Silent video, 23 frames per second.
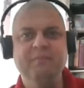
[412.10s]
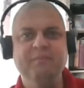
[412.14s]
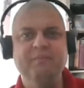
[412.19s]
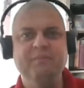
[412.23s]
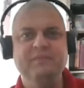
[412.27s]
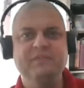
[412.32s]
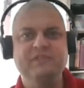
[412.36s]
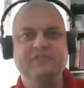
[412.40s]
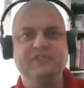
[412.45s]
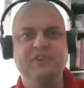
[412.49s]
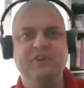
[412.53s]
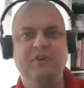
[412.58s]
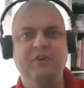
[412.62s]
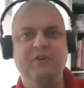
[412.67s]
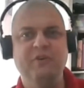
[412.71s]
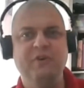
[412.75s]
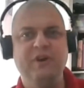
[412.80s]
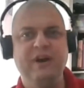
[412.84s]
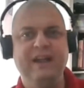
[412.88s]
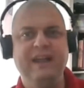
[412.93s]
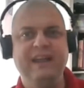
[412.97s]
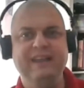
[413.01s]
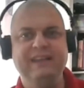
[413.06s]

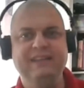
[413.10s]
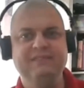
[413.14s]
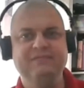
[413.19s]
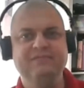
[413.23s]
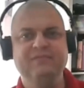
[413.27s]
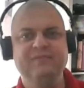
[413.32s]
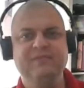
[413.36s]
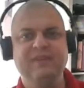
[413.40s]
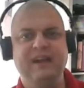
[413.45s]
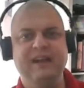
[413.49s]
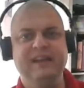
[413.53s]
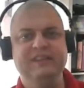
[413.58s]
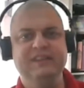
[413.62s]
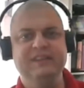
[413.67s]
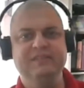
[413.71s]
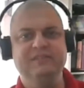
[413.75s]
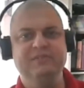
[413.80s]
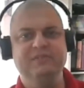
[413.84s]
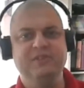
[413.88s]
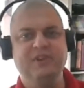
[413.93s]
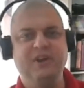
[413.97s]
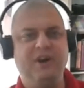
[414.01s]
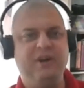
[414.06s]
So I
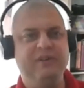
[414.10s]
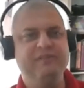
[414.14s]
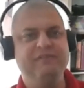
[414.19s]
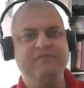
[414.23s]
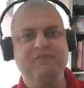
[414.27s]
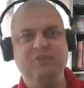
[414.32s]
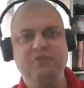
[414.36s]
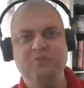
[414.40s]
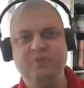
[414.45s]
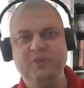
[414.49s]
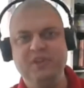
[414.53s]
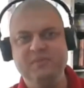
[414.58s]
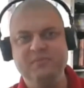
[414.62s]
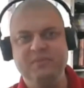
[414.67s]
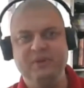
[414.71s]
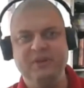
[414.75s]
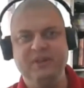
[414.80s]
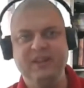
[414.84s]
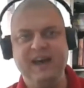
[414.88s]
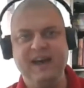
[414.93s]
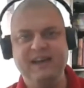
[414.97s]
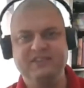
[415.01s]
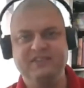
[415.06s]
called a few
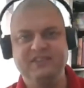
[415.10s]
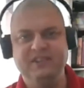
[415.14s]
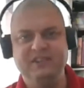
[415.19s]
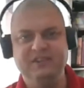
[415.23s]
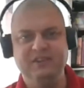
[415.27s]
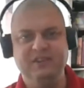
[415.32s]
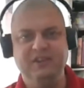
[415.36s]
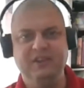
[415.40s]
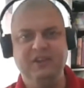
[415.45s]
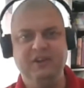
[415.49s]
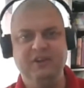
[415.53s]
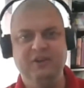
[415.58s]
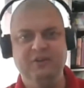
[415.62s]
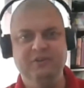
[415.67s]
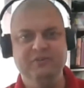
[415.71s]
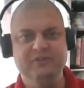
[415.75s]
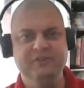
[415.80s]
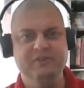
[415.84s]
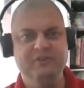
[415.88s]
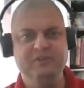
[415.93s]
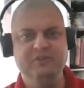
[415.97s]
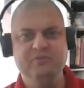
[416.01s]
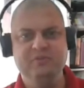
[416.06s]
people asking, you know,
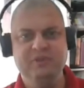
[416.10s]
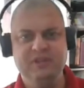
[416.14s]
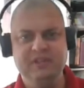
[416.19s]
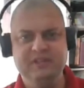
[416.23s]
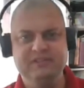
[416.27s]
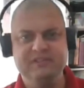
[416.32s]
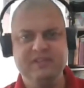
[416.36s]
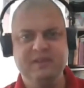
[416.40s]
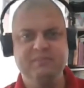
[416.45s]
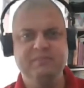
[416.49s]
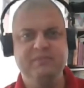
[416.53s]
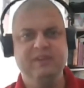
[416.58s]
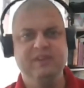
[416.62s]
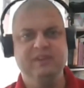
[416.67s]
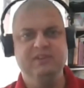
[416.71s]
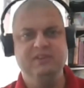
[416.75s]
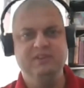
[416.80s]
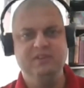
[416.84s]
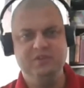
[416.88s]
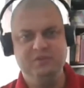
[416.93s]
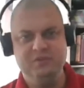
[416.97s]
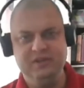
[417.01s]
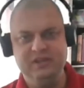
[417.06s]
do you need something? Do
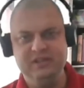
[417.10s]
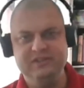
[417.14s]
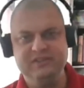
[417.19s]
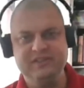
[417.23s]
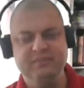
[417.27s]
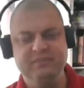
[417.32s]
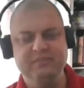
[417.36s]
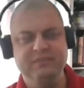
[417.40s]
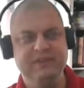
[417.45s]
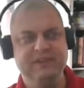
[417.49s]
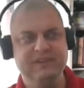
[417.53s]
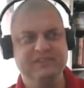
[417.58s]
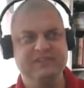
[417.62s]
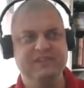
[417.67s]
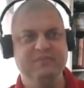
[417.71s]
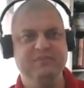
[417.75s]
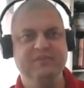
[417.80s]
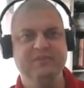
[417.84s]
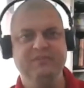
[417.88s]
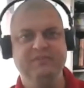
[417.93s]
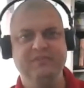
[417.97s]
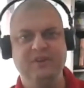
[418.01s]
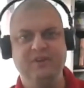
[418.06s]
you need something? Some
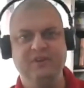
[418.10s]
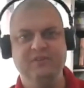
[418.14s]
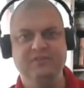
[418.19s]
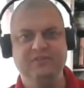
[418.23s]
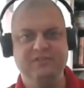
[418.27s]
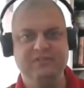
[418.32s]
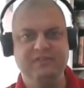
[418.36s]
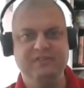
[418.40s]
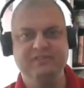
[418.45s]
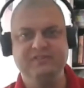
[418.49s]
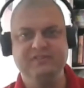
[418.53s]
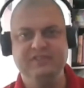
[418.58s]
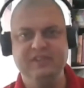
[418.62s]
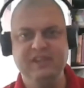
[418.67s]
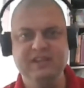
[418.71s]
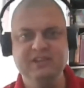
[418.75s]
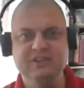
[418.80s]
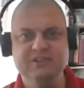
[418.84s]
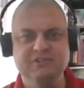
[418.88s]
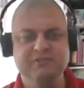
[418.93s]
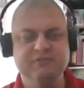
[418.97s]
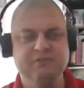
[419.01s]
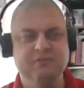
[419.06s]
of the
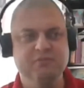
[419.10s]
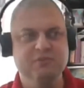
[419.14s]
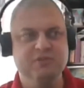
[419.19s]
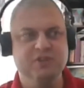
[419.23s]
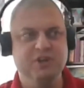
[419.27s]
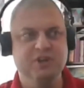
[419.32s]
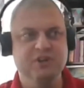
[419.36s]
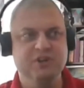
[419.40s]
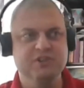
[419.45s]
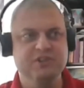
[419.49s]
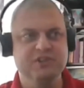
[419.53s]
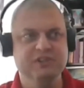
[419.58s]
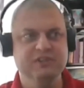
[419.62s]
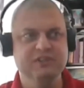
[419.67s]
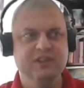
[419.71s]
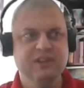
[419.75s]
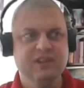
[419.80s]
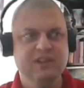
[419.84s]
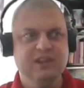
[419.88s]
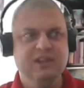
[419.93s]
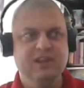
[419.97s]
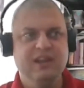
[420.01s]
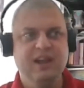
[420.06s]
seniors from church, and
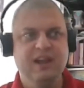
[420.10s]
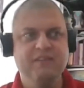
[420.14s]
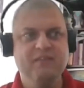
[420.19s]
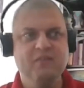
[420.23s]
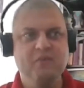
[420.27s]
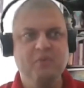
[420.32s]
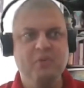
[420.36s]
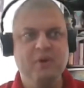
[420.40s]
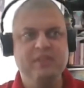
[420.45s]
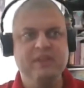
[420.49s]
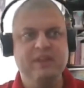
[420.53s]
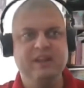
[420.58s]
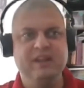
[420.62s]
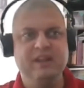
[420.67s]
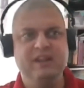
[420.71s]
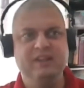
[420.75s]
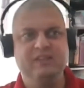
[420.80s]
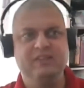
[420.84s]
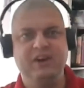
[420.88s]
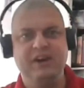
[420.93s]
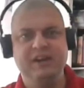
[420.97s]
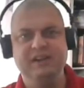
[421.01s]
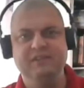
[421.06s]
everyone that I
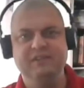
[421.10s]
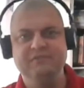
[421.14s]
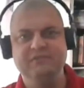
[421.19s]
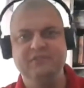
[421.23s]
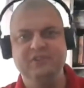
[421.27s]
thought of to